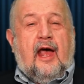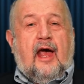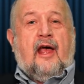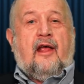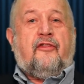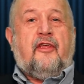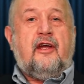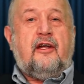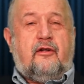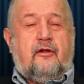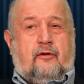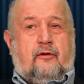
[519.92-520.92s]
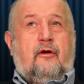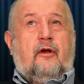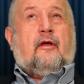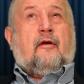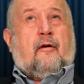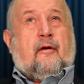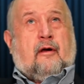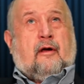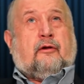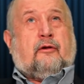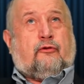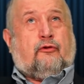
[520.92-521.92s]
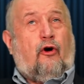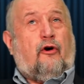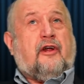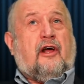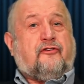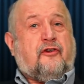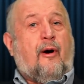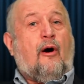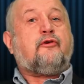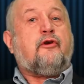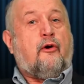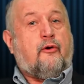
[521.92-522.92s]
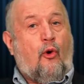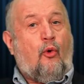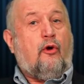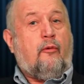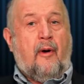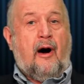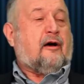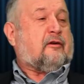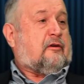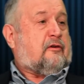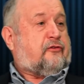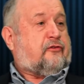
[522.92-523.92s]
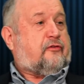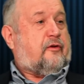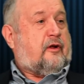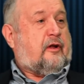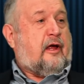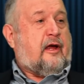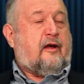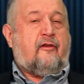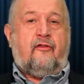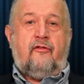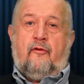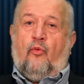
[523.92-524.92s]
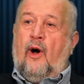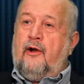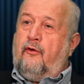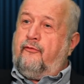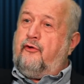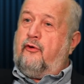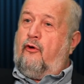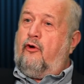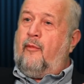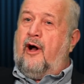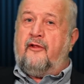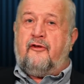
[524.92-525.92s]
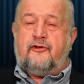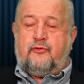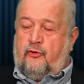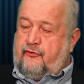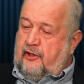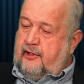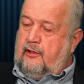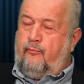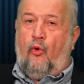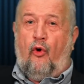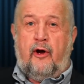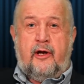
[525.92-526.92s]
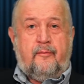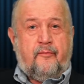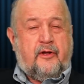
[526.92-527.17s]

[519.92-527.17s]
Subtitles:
And they taught us about role models. Like, one of the role models was a little boy.